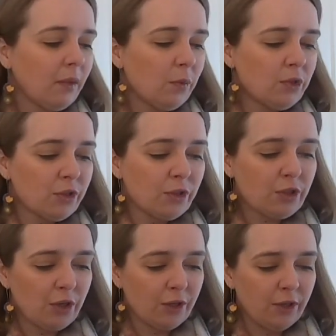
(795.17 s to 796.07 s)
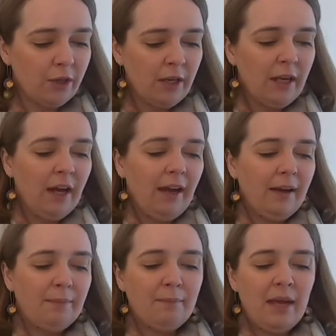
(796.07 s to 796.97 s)
which is good to know.
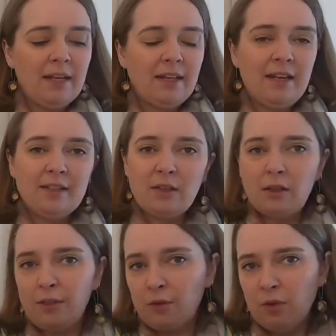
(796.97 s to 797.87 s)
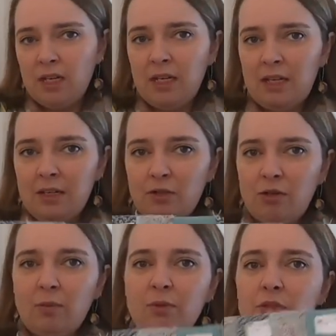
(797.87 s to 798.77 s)
It is 3
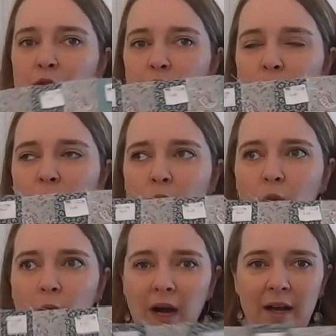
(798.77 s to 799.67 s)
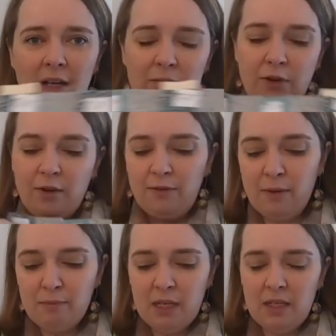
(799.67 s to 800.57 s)
strips too wide for a
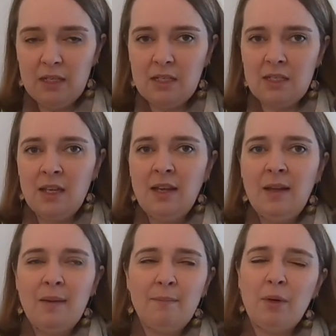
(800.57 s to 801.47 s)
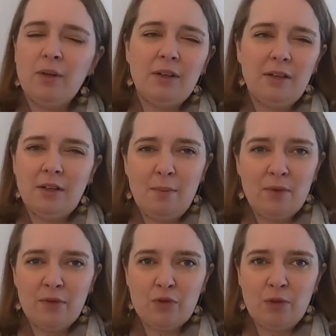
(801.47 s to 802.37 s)
front piece, but a
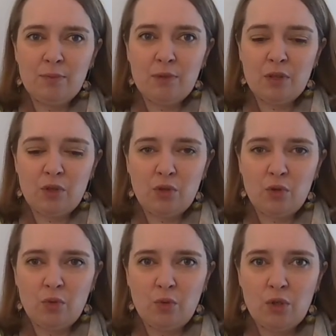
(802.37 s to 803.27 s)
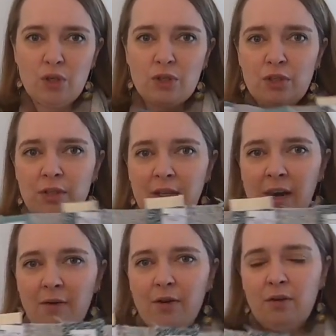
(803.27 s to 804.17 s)
number of strips too
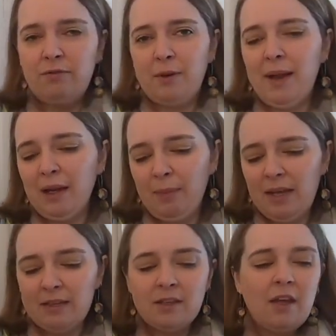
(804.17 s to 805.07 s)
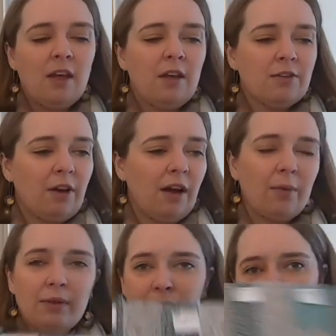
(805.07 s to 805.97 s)
narrow for a back piece. So I
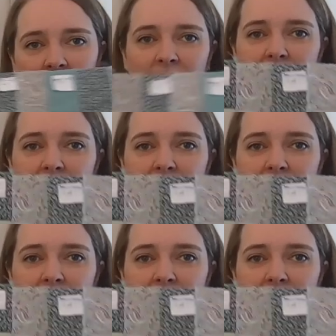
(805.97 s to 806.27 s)
will turn it